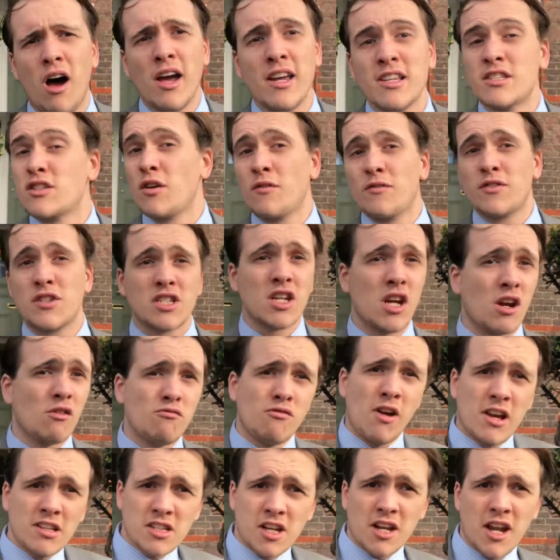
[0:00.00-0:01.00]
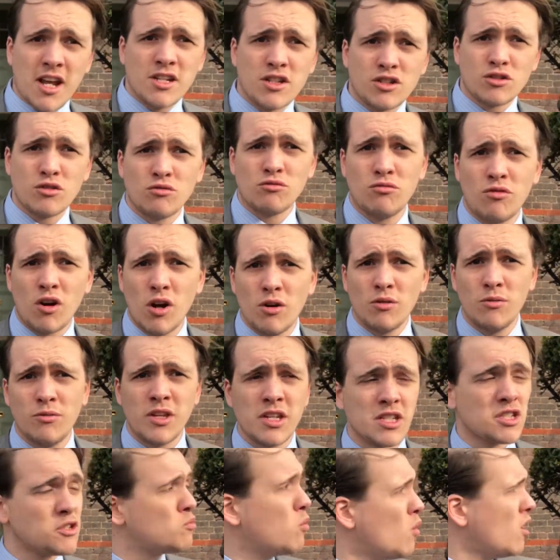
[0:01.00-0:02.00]
It's obviously a residential road,
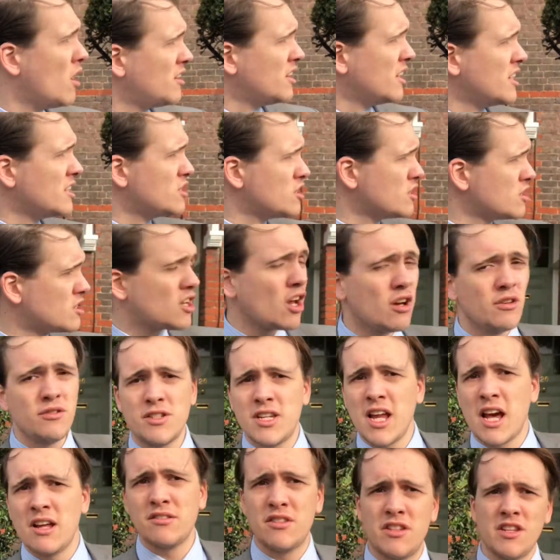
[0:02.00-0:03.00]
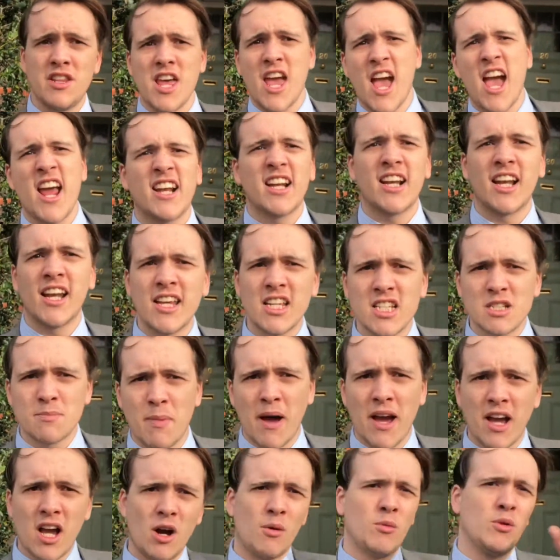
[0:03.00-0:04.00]
this one. It just goes down to the end, links
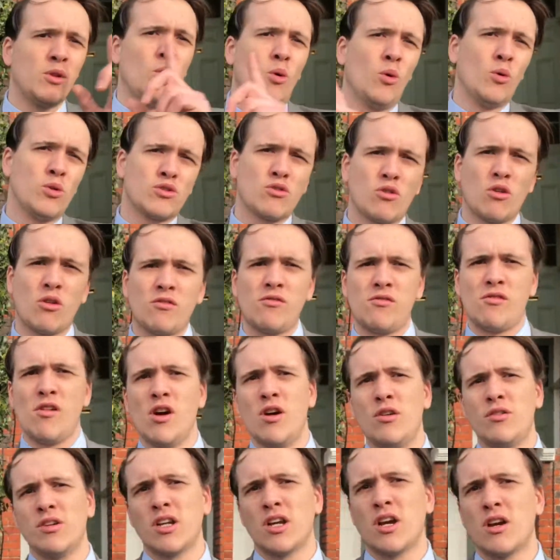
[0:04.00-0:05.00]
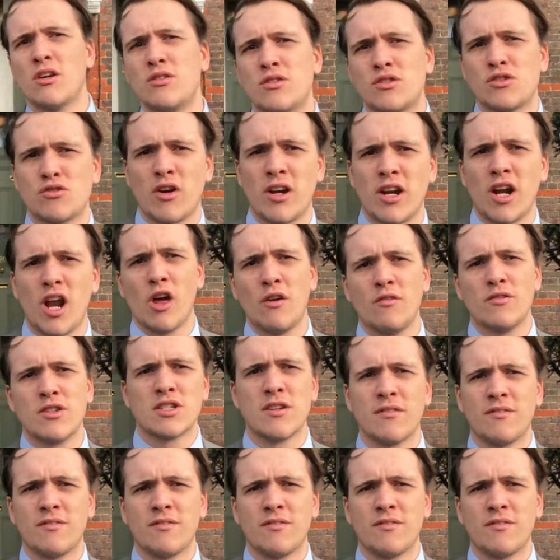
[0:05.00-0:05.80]
back up with Horsecroft Road and goes straight over to